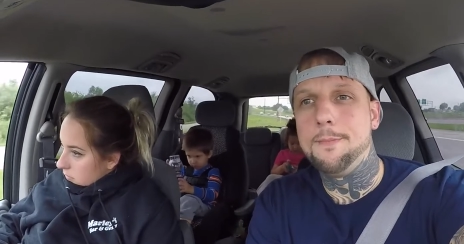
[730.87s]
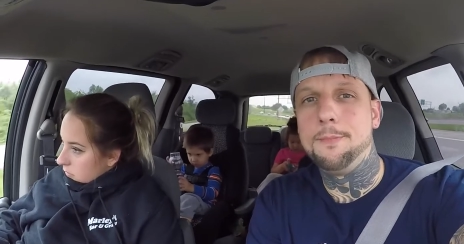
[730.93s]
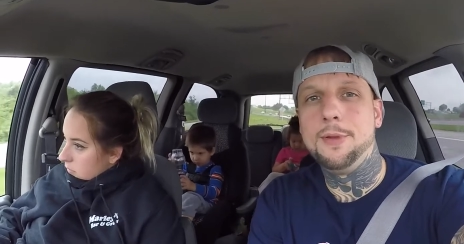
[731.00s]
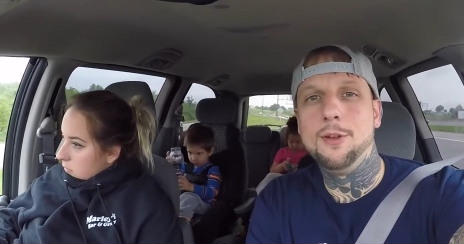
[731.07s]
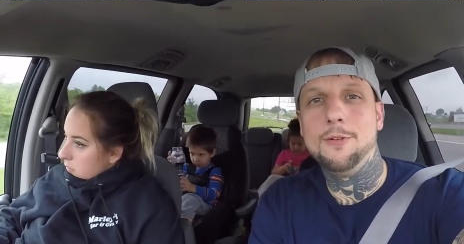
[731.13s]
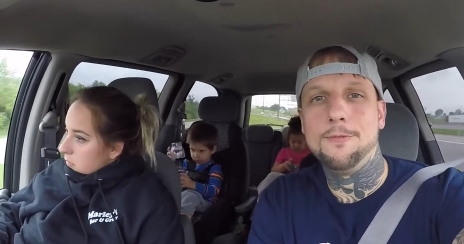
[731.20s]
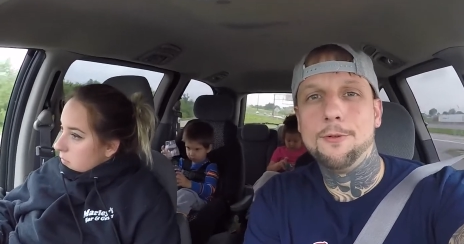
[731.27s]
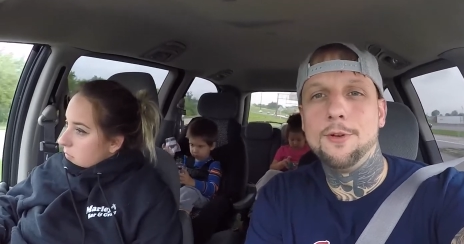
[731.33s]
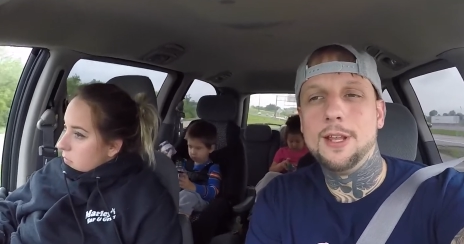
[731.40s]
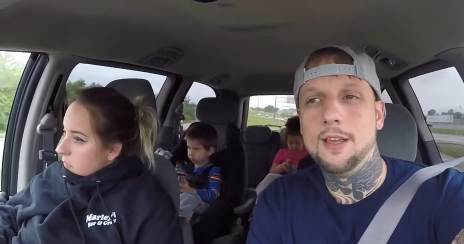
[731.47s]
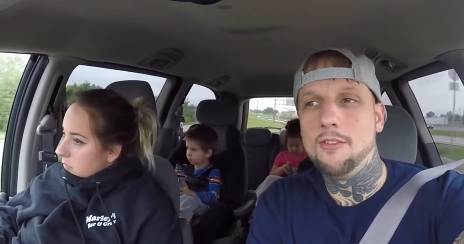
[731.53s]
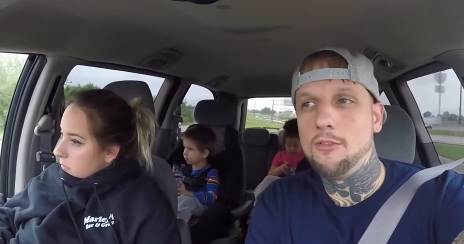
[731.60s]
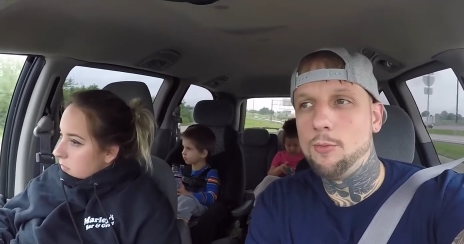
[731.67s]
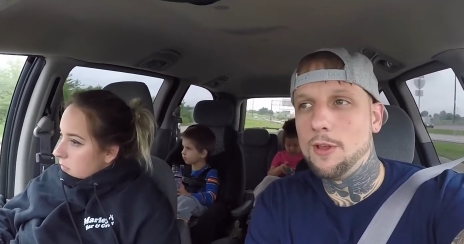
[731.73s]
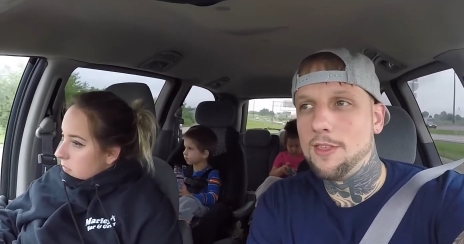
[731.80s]
Speaker 1: and beautiful
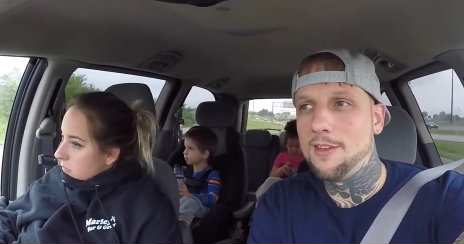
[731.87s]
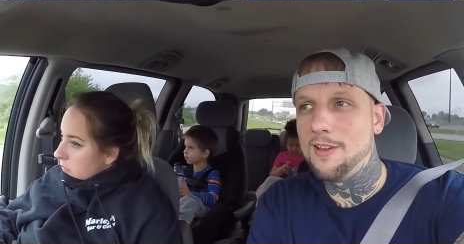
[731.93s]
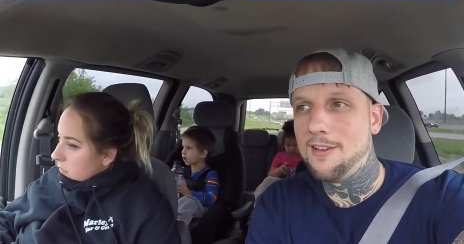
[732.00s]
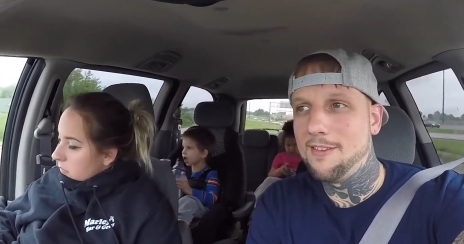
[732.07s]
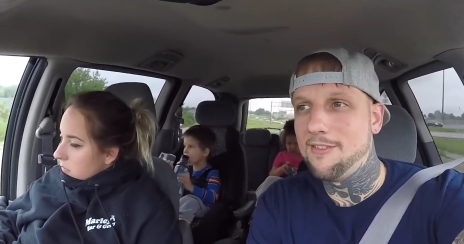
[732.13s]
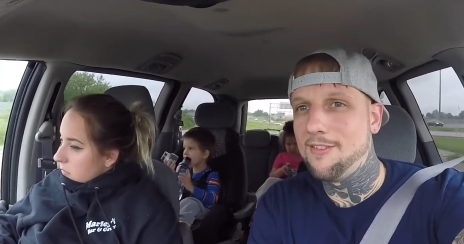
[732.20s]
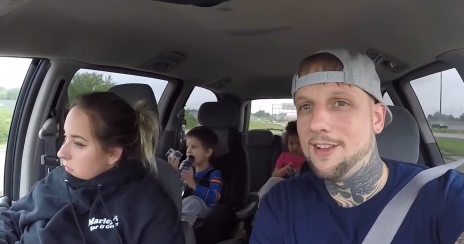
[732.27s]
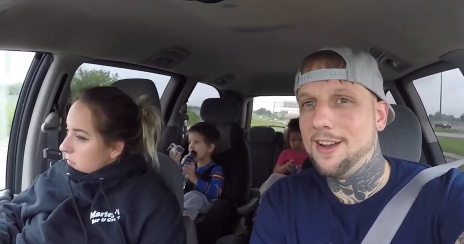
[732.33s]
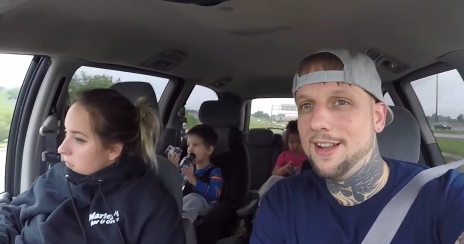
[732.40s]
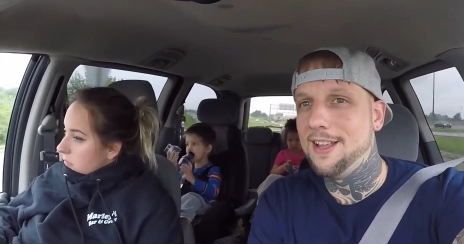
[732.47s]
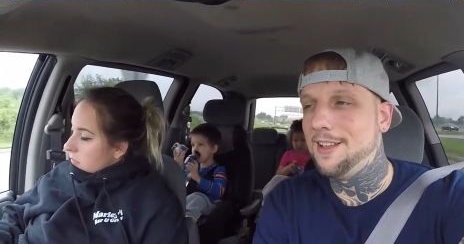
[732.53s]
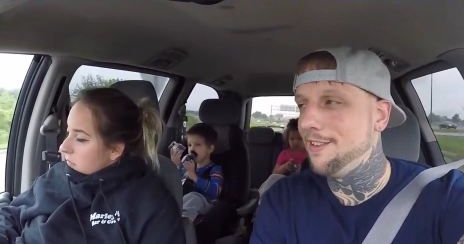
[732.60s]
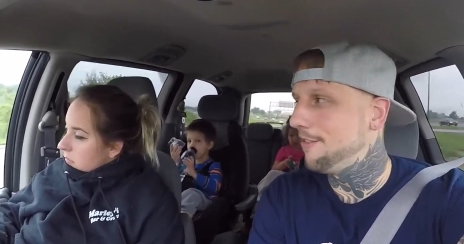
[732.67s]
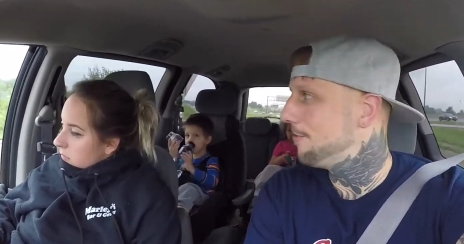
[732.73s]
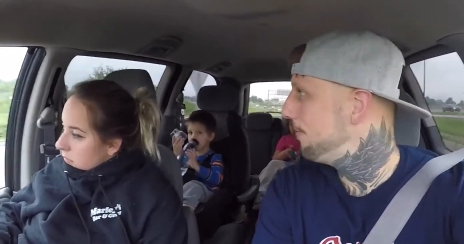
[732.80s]
niece with us, and
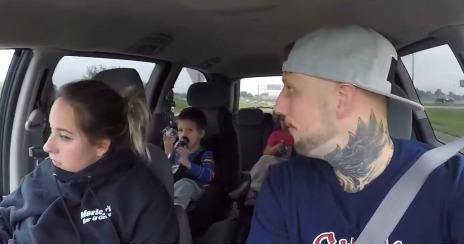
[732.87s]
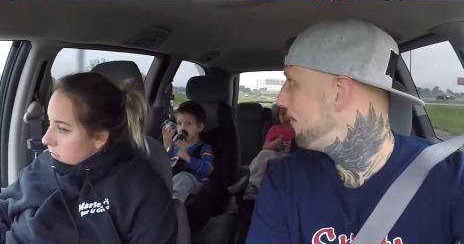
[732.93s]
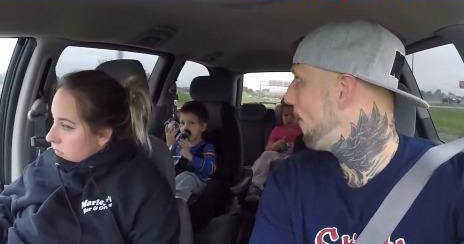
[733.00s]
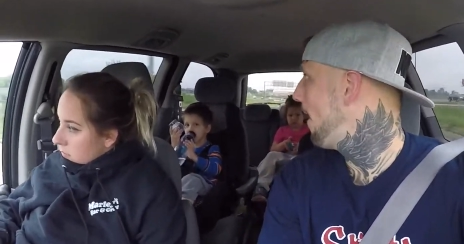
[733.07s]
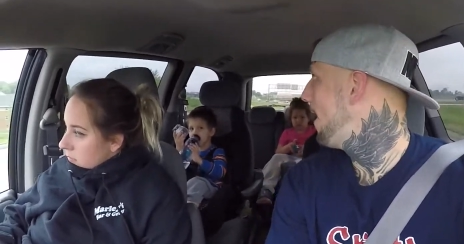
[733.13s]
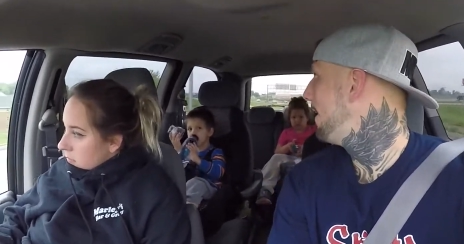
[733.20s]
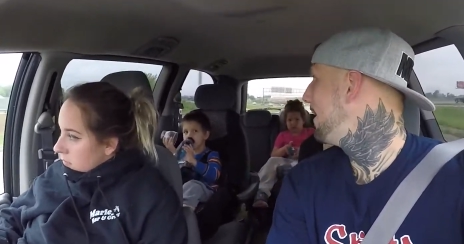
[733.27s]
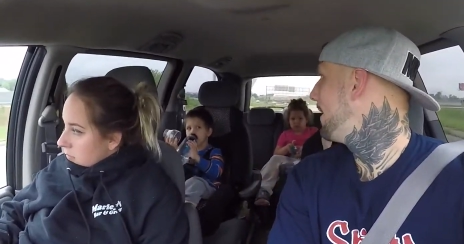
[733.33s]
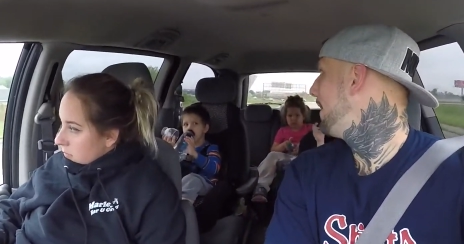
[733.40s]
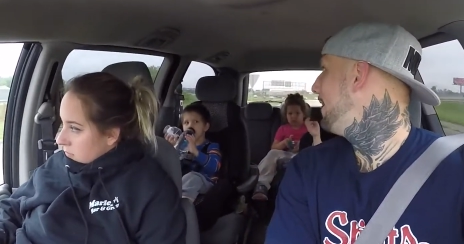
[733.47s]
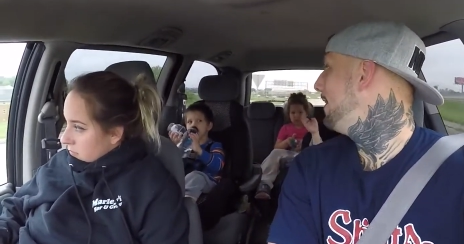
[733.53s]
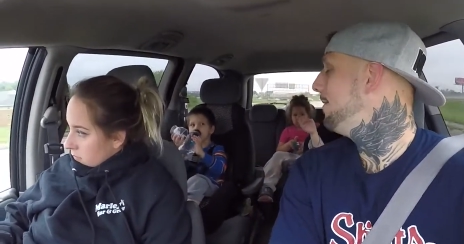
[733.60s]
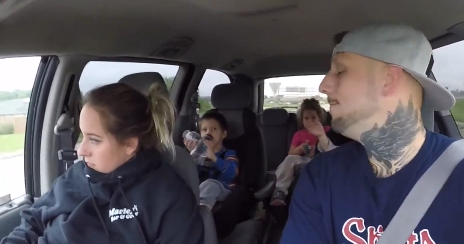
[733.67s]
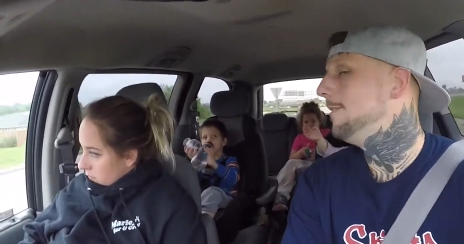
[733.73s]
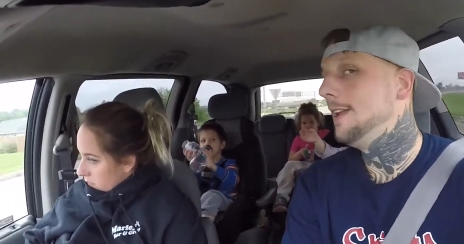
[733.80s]
it is Friday
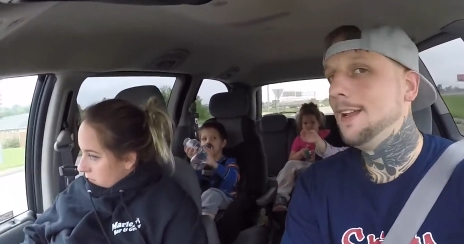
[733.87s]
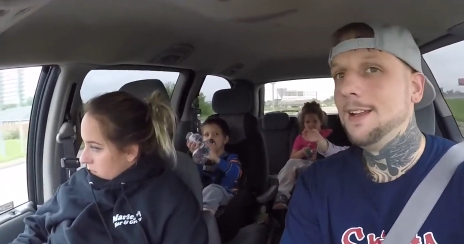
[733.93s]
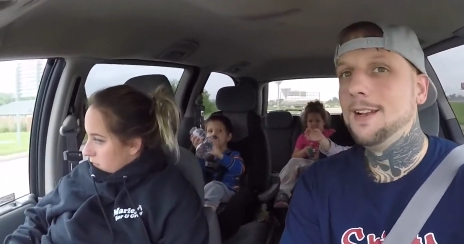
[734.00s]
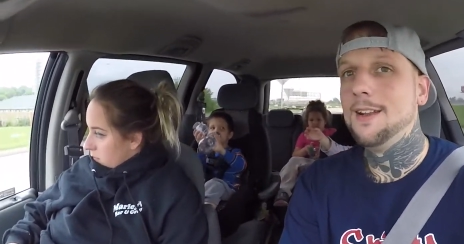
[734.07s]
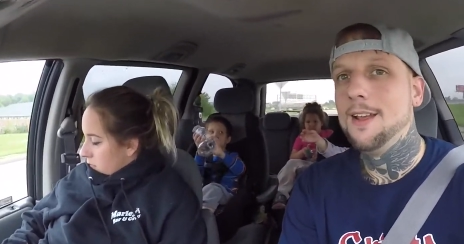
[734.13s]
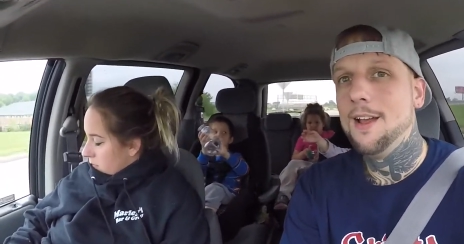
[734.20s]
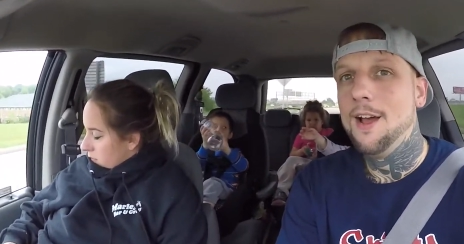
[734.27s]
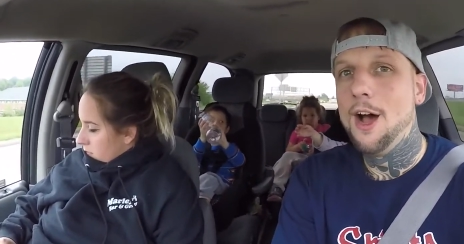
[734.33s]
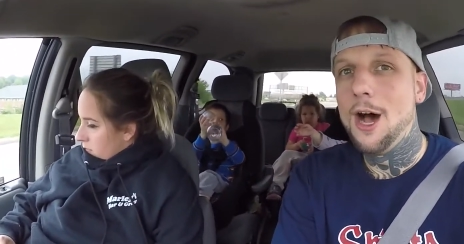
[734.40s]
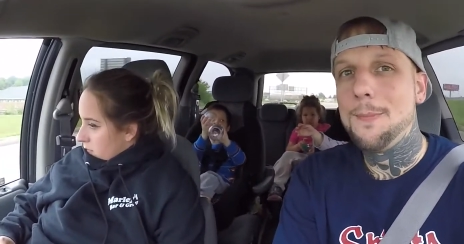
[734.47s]
evening.